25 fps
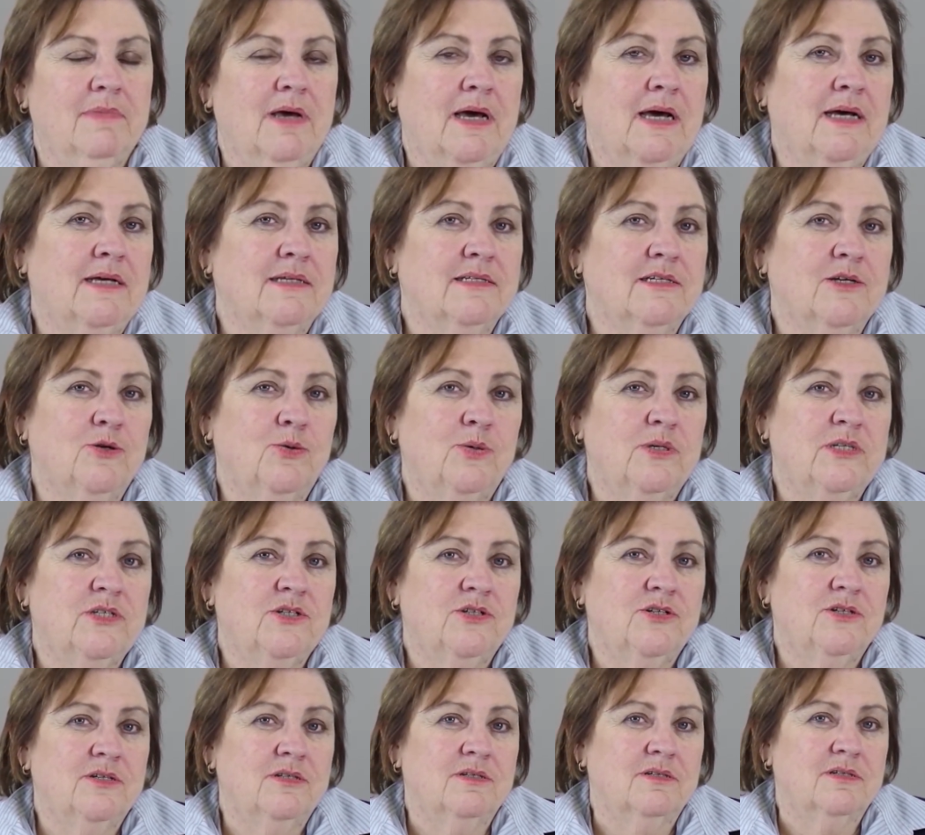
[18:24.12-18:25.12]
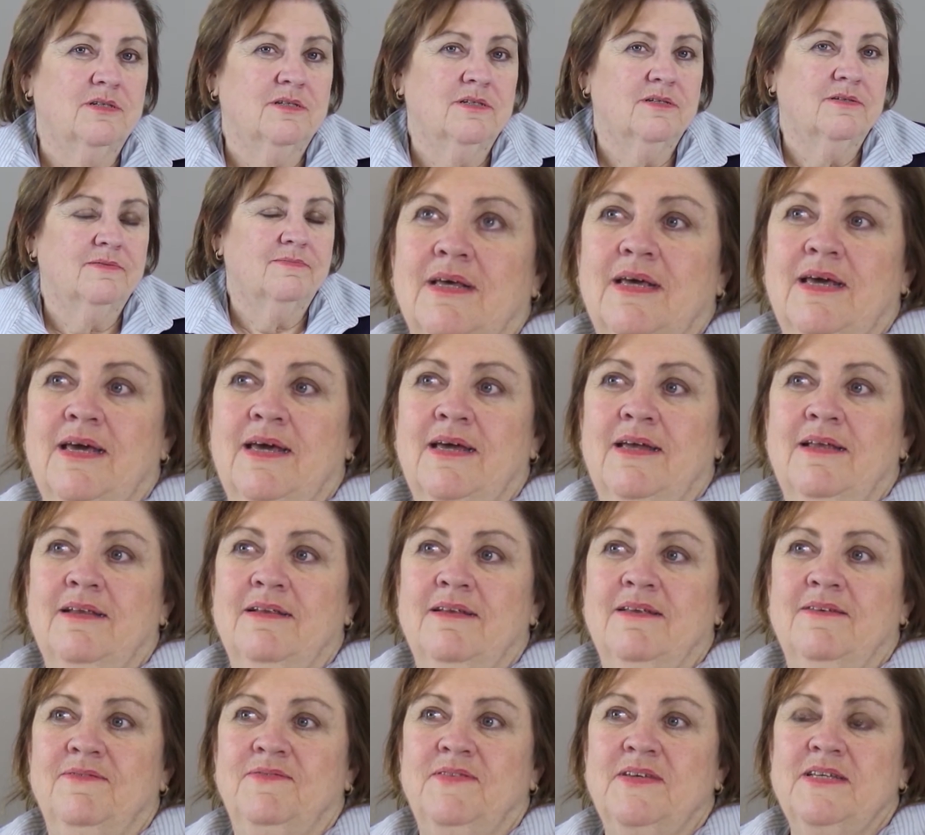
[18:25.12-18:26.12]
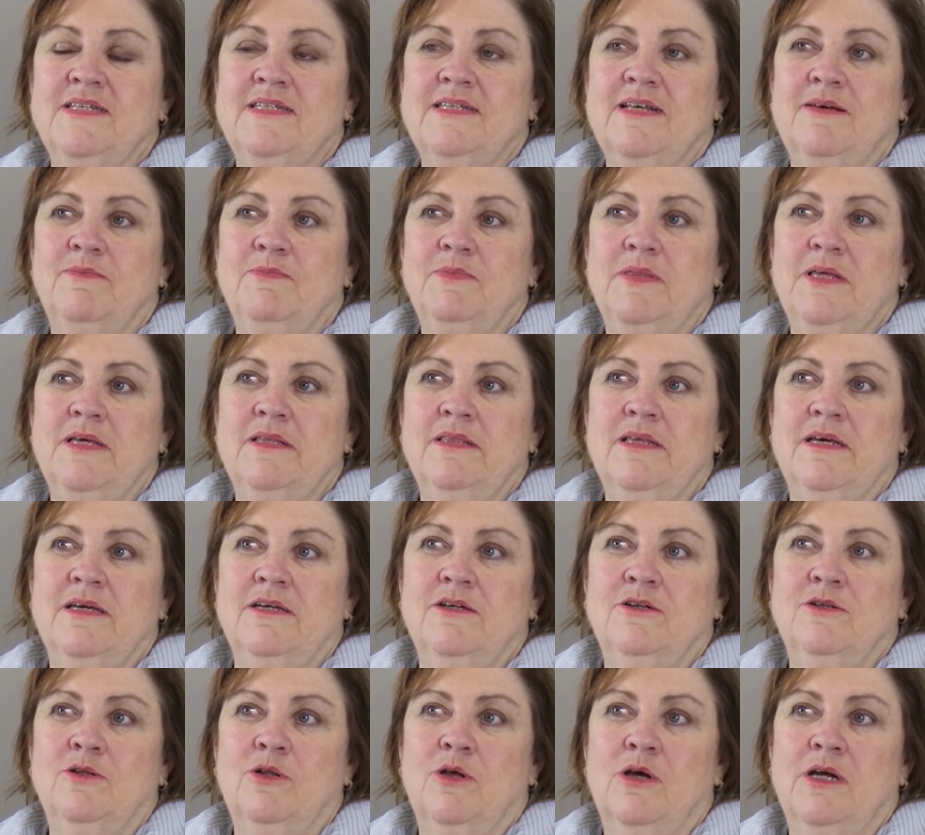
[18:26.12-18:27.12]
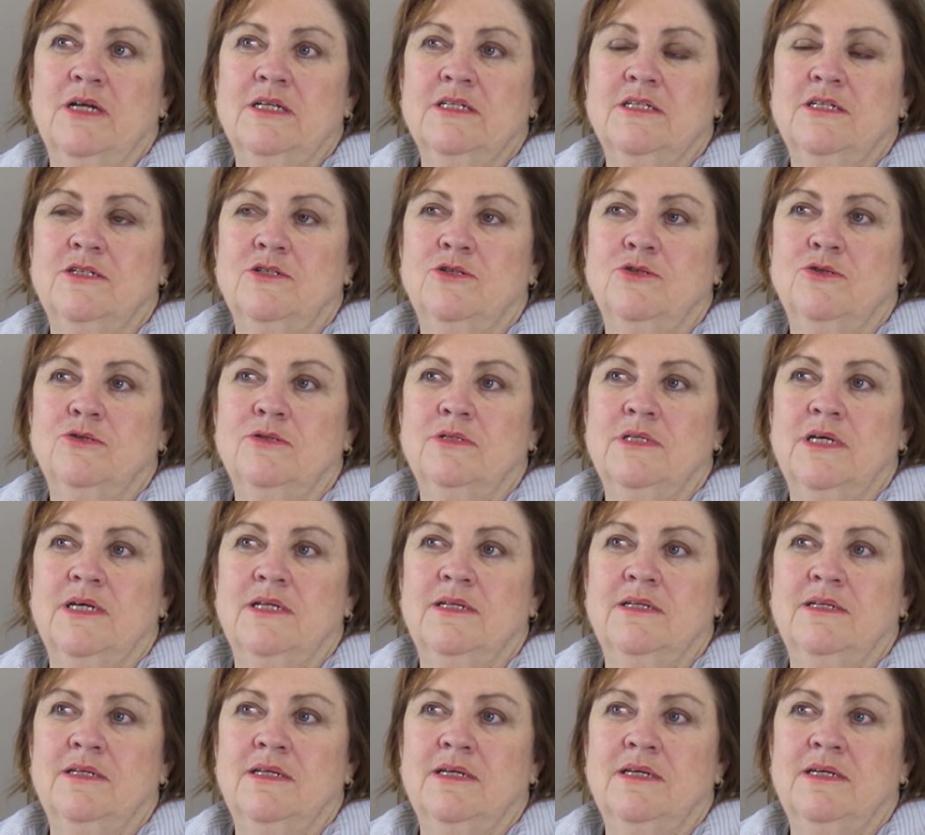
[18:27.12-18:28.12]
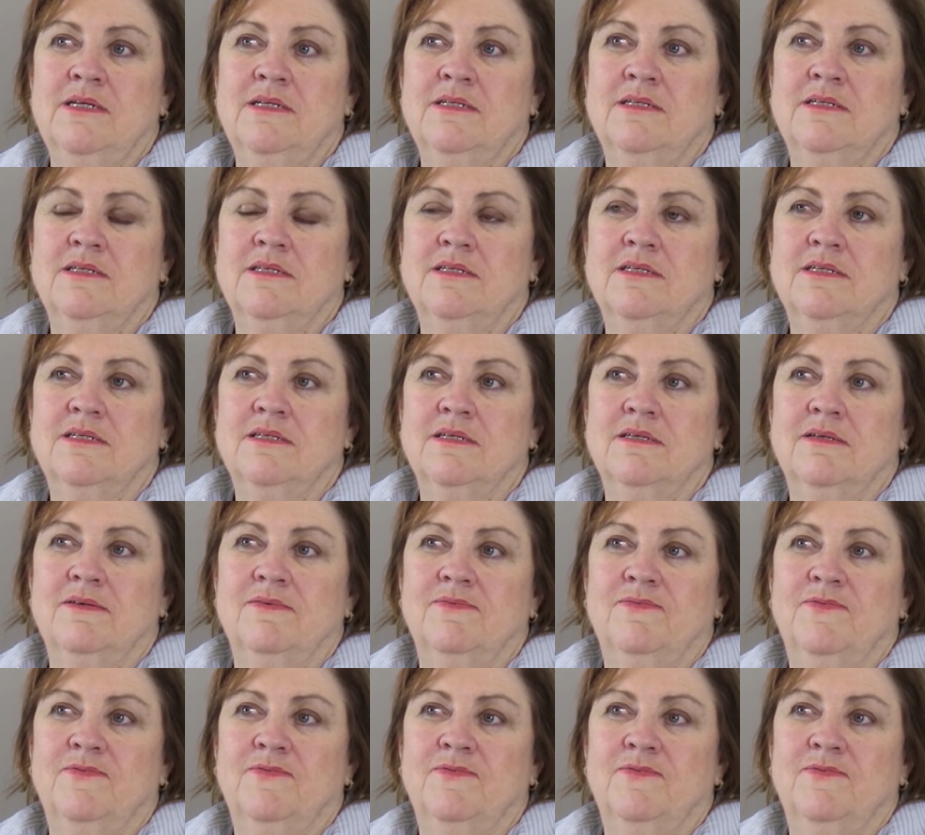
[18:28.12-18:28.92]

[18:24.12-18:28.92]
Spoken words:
Ask questions. And if there's something that you'd like to do that needs